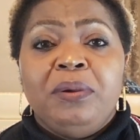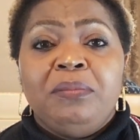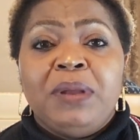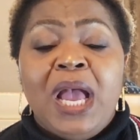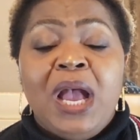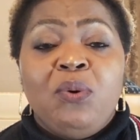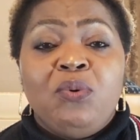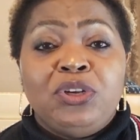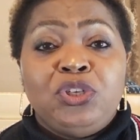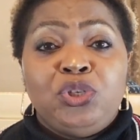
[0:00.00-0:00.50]

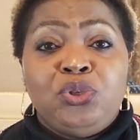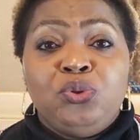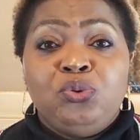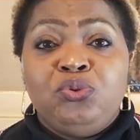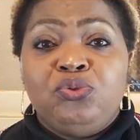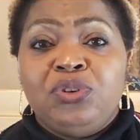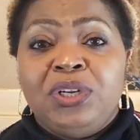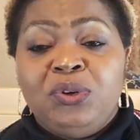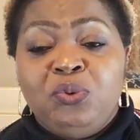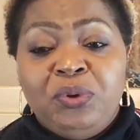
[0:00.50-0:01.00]
our
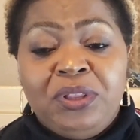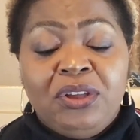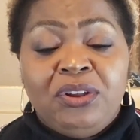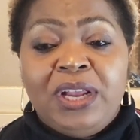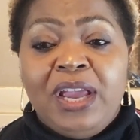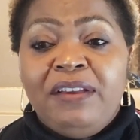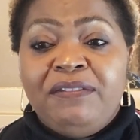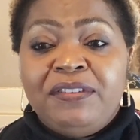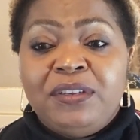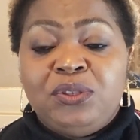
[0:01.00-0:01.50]
children without
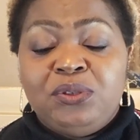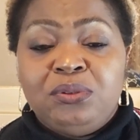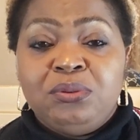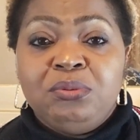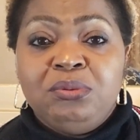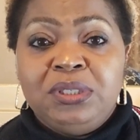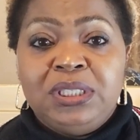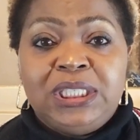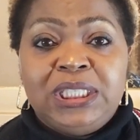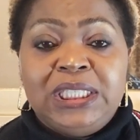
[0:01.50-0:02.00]
having to
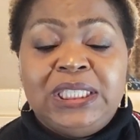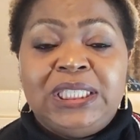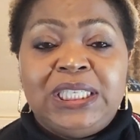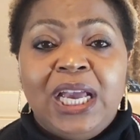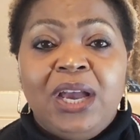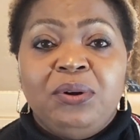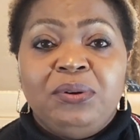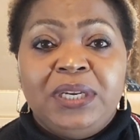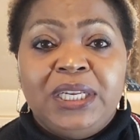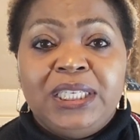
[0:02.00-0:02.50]
sit
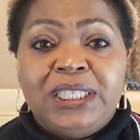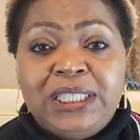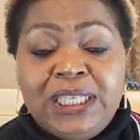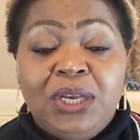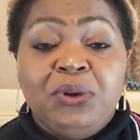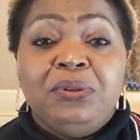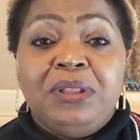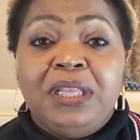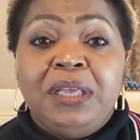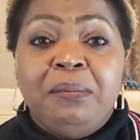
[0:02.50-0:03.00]
down and tell
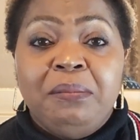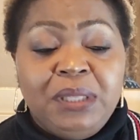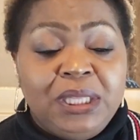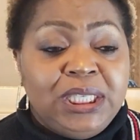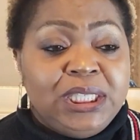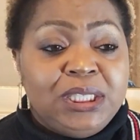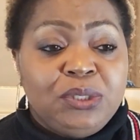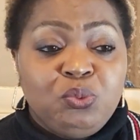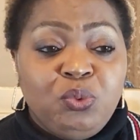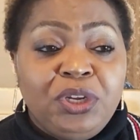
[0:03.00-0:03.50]
them this
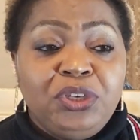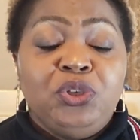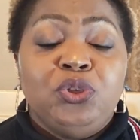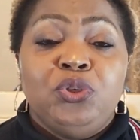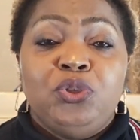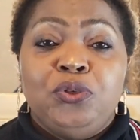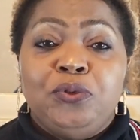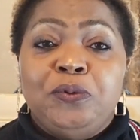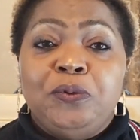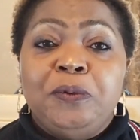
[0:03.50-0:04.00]
is what you
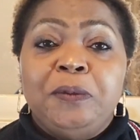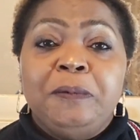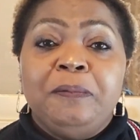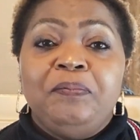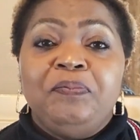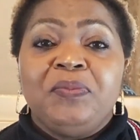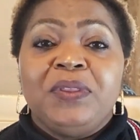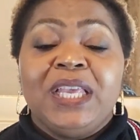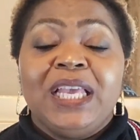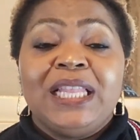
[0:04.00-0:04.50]
do.
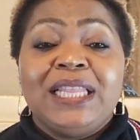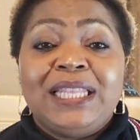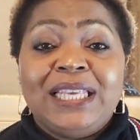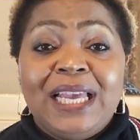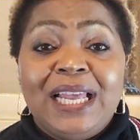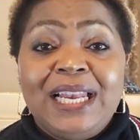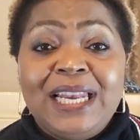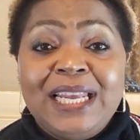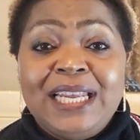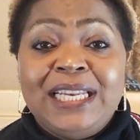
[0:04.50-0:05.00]
They're
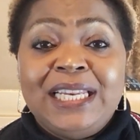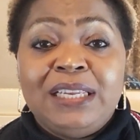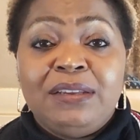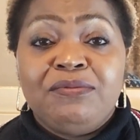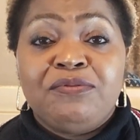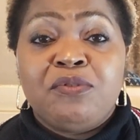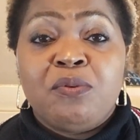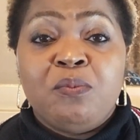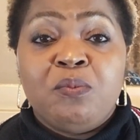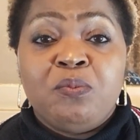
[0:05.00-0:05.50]
learning
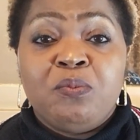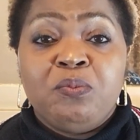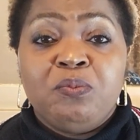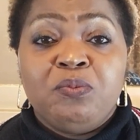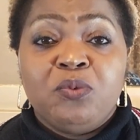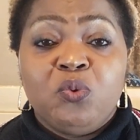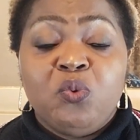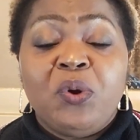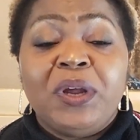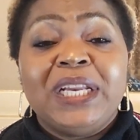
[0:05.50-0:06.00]
from
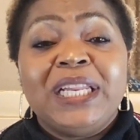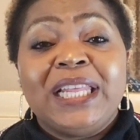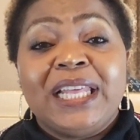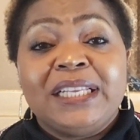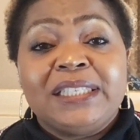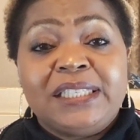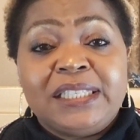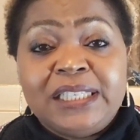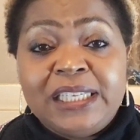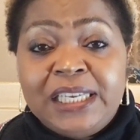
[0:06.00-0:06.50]
what they're
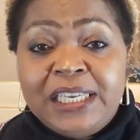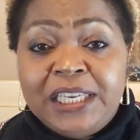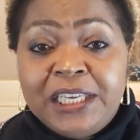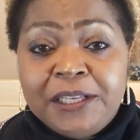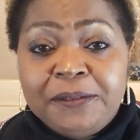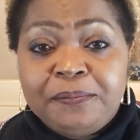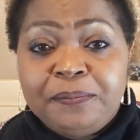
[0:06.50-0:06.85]
seeing.